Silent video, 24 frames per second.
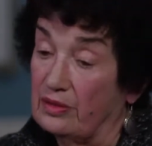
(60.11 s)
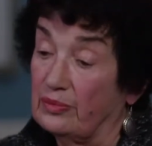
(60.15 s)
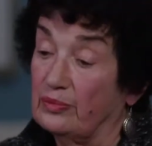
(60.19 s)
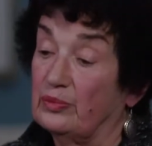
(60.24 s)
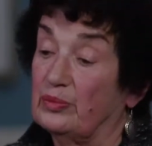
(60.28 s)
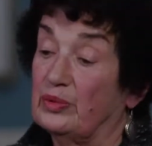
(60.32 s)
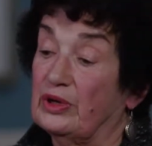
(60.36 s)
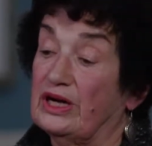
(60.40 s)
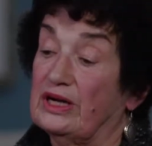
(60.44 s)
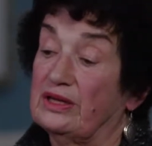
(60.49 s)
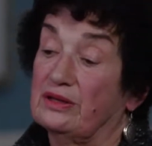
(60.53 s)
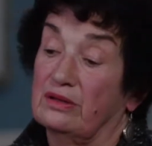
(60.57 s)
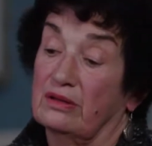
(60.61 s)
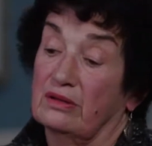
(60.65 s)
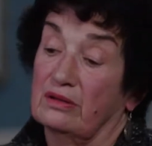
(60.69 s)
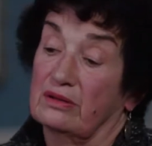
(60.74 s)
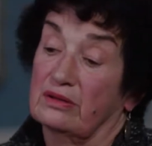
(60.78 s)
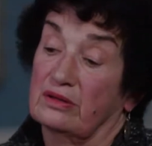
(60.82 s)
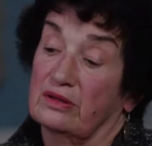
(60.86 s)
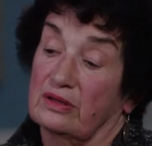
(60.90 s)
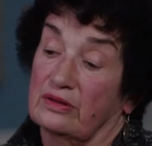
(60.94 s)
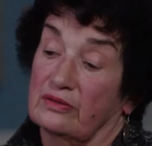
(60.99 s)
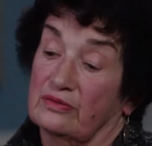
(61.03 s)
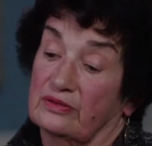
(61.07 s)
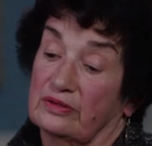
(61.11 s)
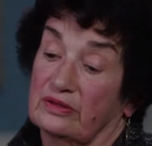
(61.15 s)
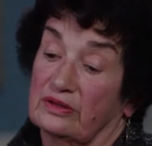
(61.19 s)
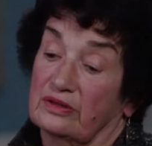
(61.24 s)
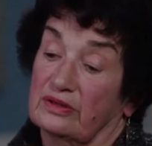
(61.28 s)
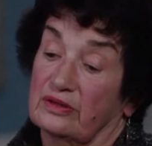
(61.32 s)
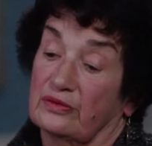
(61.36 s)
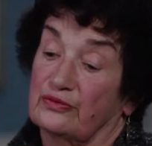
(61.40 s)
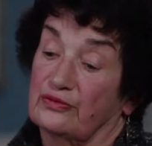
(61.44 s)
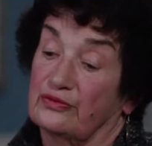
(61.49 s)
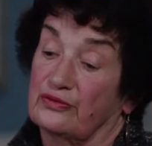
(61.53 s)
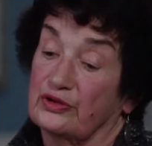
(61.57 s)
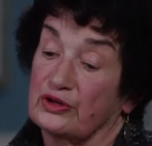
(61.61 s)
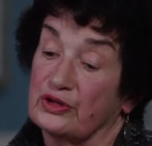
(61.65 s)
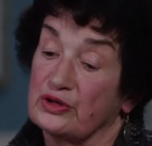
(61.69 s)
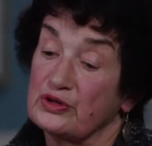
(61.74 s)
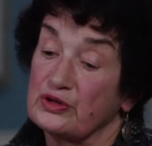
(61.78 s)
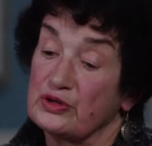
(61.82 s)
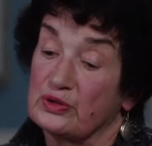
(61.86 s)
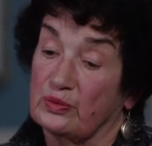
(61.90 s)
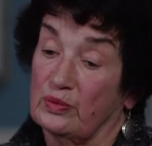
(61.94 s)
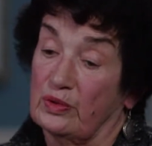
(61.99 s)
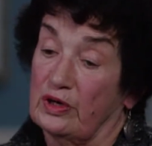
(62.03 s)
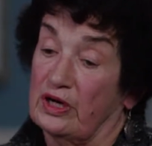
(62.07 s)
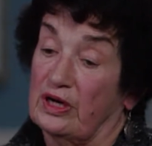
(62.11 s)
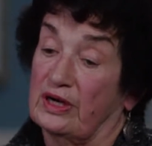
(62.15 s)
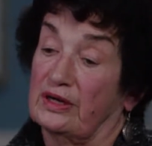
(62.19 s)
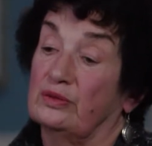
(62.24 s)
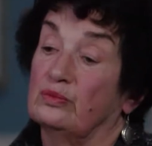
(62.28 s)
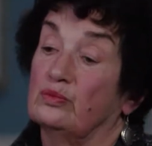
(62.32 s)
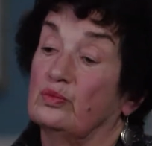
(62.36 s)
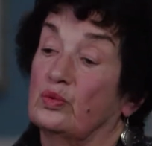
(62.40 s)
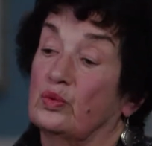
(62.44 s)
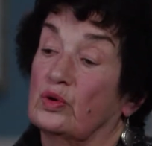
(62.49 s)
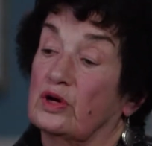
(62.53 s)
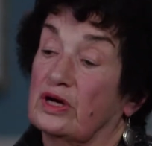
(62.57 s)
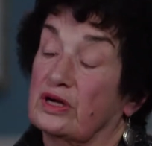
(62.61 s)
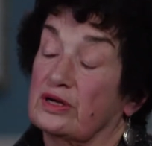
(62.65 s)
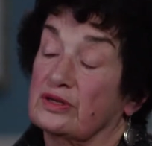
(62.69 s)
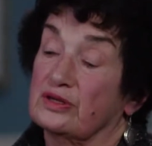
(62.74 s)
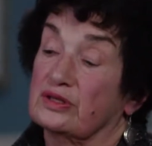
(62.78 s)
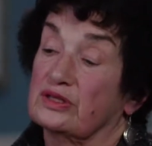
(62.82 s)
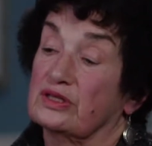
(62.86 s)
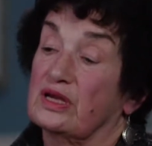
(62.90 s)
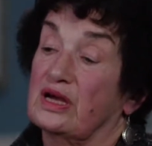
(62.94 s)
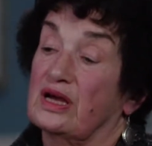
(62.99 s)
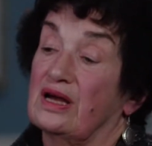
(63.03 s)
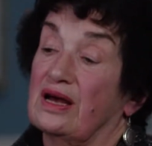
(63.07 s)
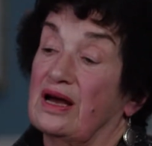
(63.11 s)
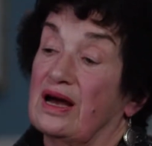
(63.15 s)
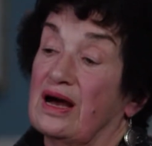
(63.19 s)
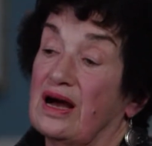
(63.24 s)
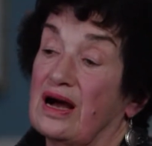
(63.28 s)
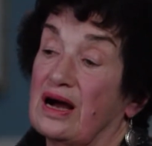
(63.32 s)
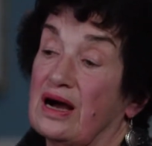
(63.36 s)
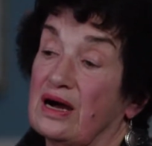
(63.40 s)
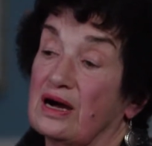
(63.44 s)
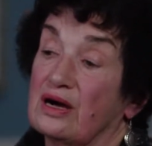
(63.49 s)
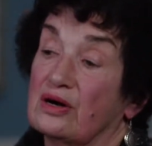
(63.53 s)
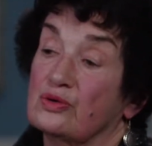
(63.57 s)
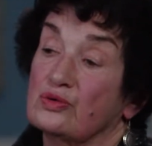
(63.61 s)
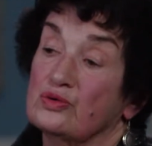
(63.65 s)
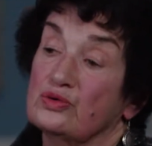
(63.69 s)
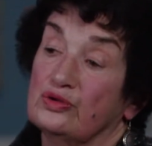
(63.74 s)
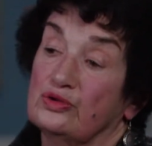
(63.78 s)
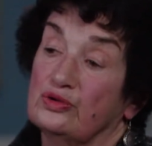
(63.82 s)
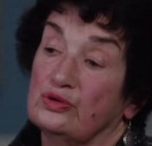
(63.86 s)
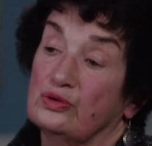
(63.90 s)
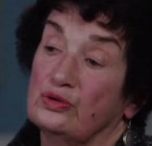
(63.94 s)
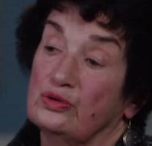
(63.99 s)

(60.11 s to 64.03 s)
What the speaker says: but the first one was, how do